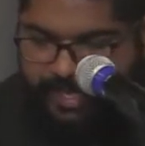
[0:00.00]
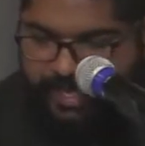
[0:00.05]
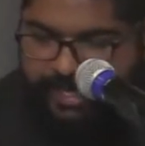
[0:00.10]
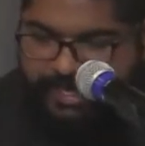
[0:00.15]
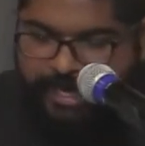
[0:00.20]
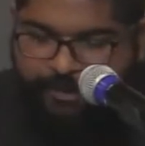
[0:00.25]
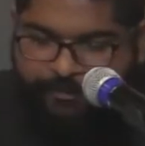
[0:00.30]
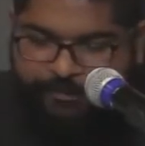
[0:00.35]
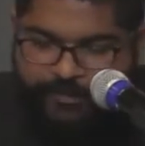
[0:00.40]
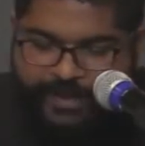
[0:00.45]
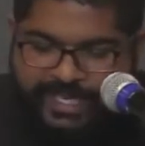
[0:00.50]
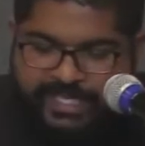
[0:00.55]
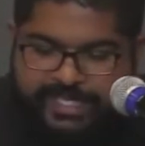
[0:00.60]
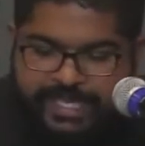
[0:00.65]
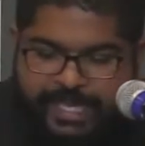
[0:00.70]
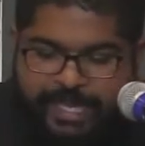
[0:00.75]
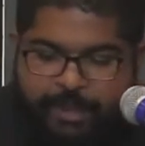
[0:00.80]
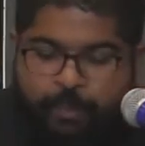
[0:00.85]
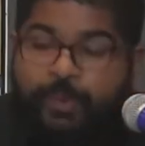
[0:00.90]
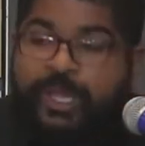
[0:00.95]
Now, friends,
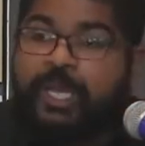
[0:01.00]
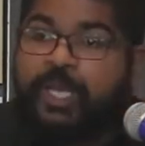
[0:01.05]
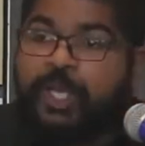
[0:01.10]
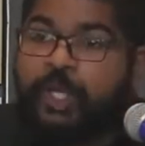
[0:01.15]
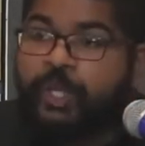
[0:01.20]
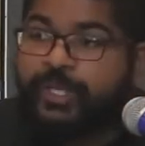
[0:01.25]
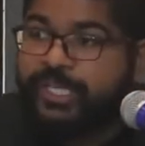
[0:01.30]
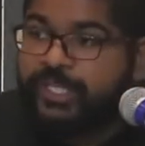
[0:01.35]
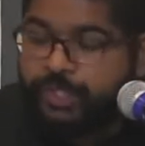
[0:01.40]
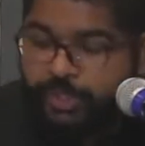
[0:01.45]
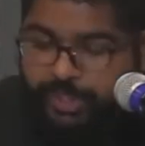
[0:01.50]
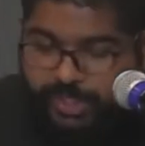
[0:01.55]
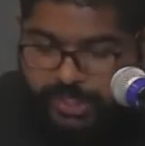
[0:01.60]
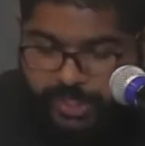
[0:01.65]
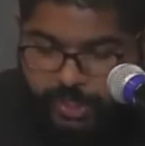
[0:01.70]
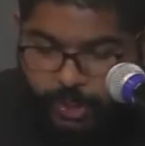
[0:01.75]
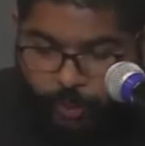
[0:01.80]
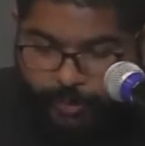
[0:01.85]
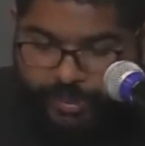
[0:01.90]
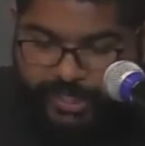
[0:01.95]
we'll look into the
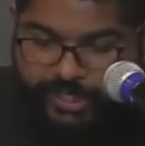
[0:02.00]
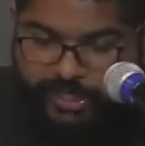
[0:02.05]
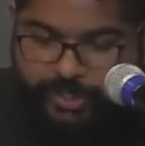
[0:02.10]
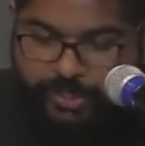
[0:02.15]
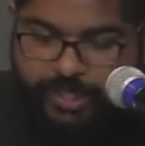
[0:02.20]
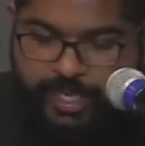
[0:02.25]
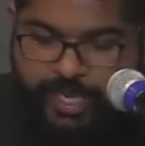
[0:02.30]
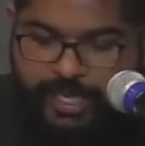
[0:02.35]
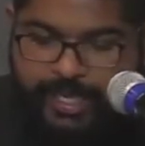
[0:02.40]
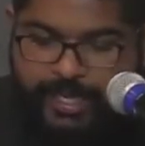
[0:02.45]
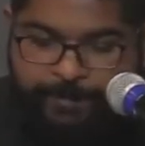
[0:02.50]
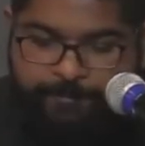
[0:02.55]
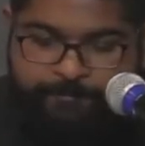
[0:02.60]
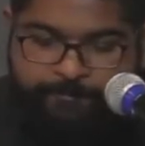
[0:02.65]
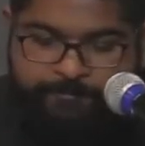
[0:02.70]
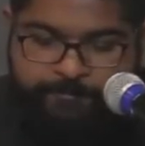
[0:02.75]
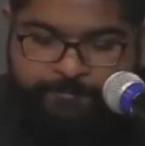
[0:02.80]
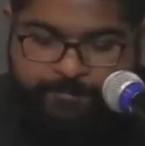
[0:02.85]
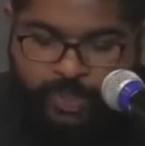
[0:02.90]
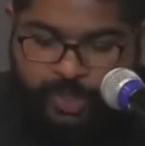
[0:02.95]
story
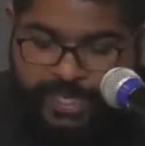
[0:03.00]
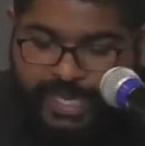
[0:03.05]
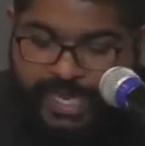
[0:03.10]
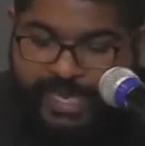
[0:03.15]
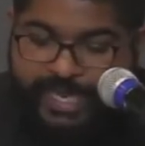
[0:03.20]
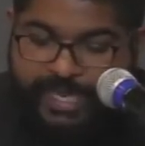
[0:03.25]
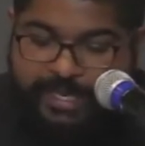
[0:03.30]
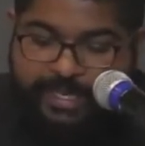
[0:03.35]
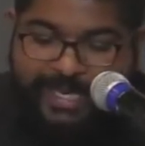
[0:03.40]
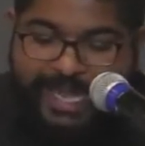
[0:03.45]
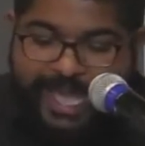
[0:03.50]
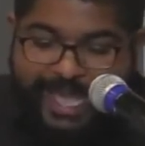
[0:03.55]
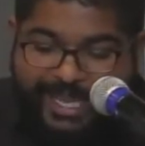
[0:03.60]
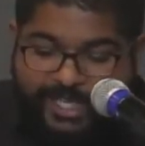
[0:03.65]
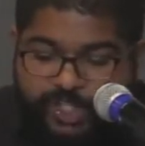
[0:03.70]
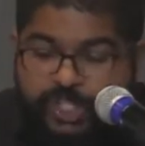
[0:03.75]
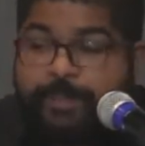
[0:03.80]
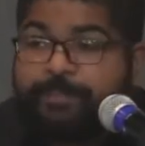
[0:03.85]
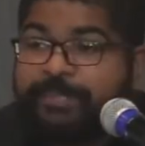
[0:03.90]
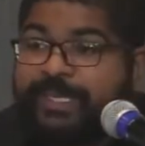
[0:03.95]
today in
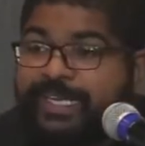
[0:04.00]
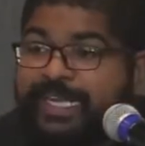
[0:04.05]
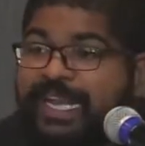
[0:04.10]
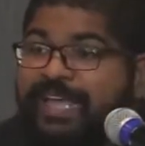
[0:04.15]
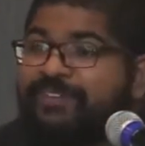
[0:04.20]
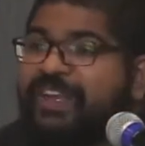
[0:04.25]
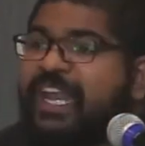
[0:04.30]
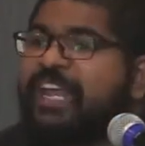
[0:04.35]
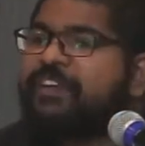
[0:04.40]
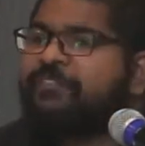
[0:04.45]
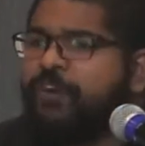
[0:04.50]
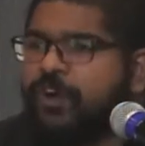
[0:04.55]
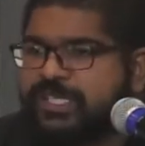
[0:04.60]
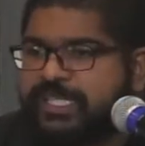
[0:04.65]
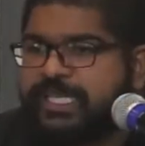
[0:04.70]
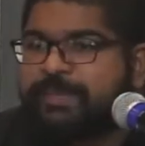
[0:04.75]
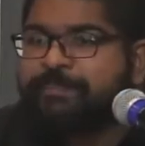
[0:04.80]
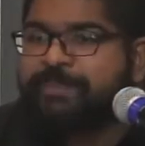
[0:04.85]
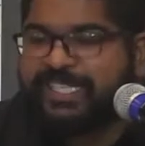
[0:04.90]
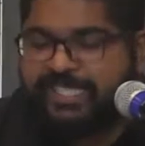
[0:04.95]
Acts chapter 11. And for
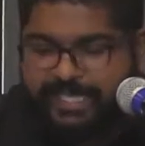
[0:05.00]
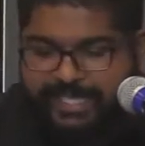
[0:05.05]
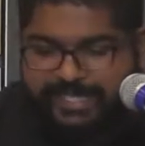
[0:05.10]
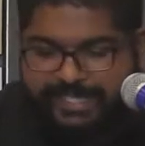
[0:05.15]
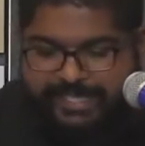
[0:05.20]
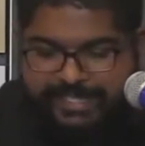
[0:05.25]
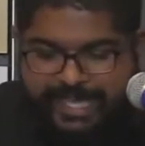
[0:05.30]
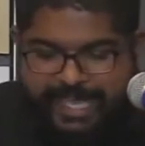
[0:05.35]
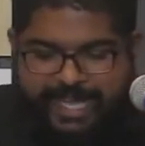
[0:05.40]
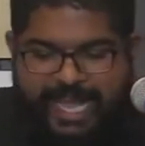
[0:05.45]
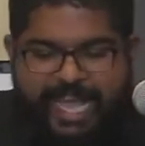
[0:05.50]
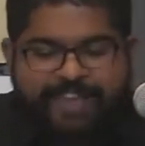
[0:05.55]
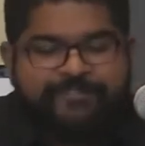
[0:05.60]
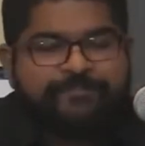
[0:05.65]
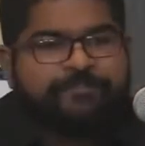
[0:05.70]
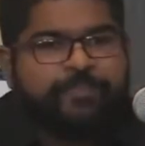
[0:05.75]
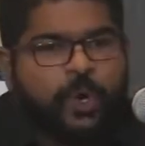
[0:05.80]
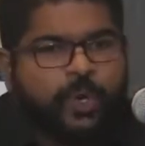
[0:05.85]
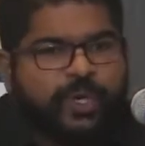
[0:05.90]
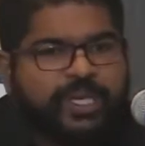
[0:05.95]
simplicity's sake,
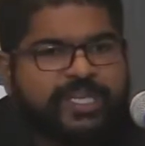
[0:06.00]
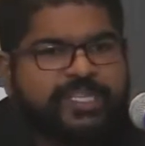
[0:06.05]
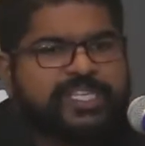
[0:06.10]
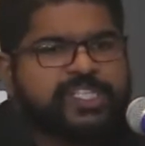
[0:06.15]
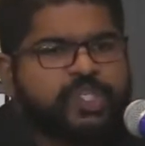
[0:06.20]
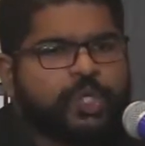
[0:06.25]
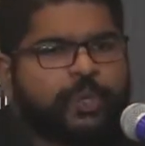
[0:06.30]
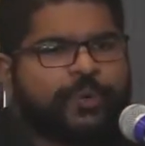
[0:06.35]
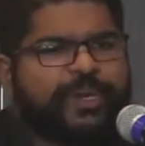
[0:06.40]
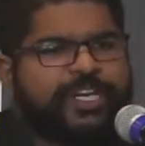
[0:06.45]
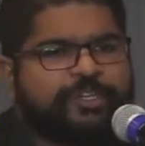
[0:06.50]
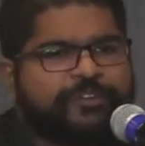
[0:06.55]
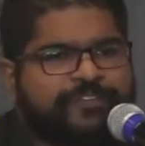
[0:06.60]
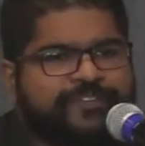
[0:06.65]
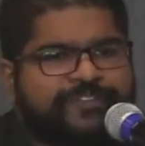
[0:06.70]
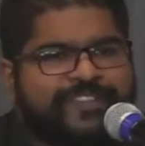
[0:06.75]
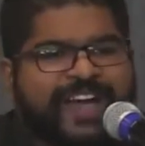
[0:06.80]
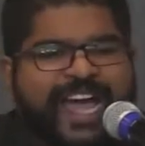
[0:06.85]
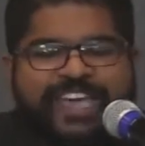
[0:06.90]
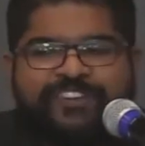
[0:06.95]
I've broken the story into
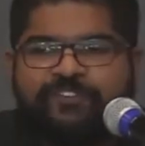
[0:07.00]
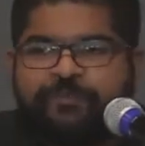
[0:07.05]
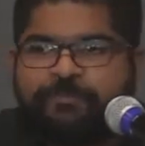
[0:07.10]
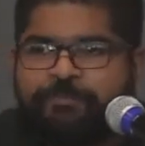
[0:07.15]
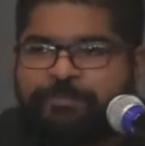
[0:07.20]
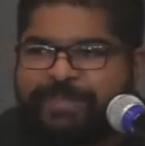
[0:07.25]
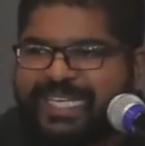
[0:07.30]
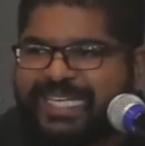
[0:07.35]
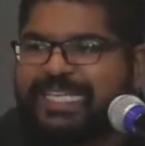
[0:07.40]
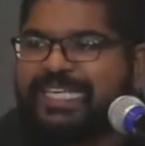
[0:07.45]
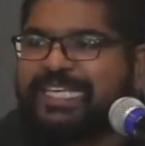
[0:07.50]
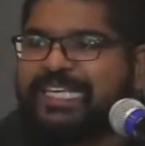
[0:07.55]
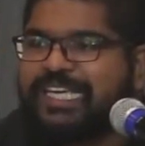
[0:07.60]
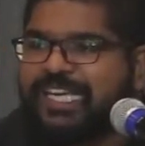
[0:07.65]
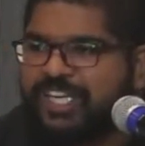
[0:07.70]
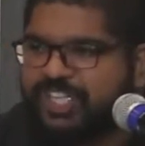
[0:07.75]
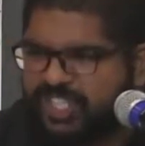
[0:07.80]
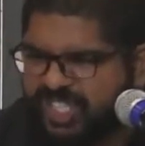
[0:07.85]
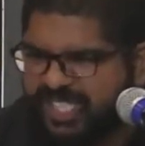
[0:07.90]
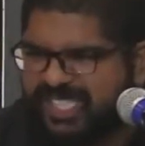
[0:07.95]
five mini
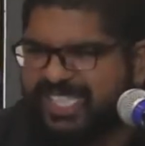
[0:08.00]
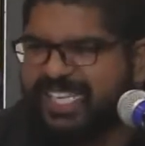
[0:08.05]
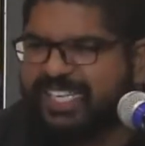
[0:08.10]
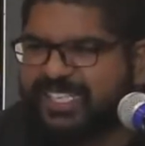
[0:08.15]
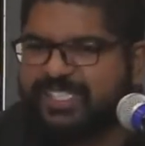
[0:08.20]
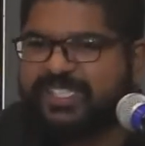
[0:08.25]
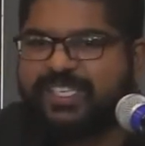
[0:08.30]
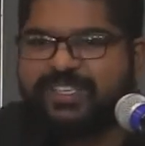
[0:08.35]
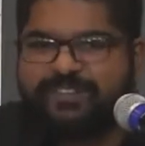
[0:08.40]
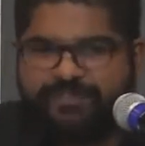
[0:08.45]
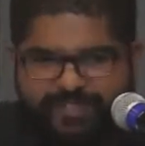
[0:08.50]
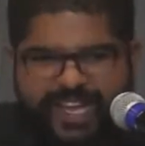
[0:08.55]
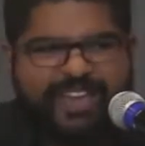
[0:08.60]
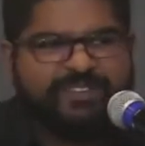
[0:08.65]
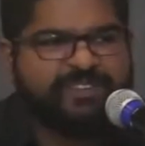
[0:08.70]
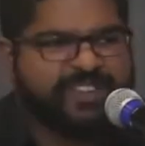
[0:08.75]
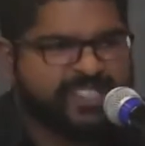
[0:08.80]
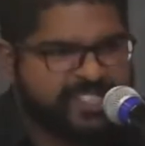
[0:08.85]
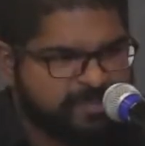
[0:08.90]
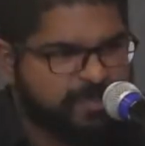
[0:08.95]
scenes,
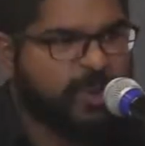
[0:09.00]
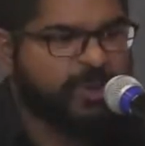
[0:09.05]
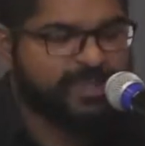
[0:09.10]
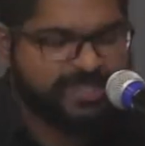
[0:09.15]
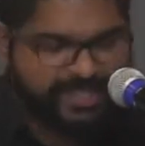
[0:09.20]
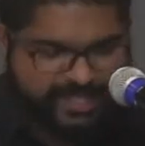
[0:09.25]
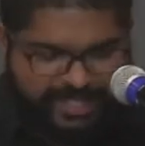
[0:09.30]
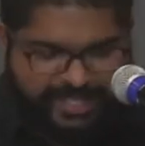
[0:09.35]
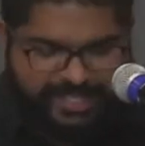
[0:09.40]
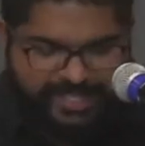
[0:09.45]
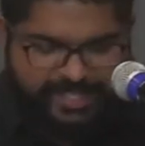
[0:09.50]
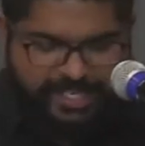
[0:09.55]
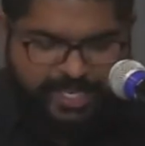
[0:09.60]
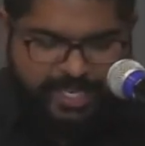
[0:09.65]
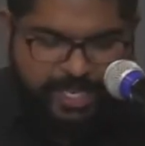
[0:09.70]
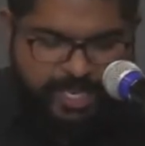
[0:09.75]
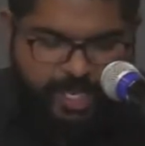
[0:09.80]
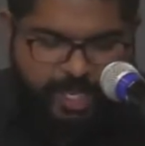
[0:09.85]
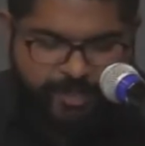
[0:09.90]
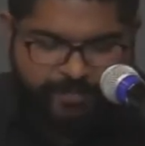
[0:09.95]
five small scenes.
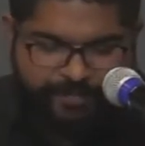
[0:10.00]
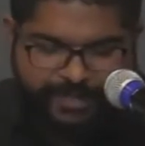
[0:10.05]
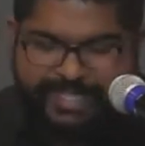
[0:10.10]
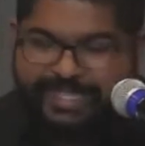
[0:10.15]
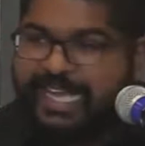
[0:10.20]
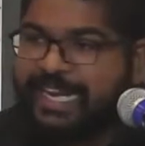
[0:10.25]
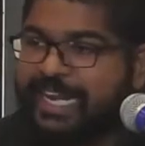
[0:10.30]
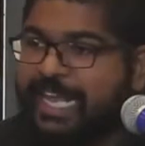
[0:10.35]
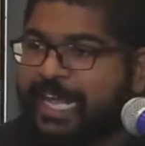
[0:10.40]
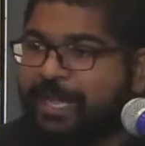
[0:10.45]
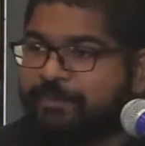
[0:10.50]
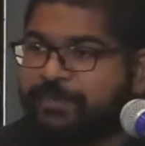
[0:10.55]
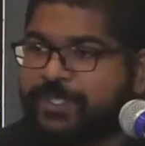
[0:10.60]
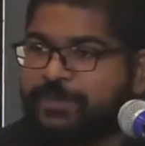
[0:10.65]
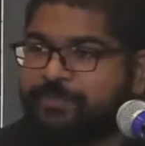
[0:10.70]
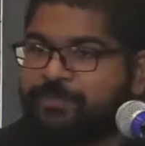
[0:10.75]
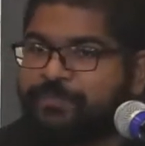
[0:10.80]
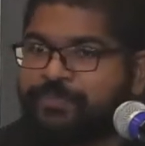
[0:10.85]
Hopefully that helps.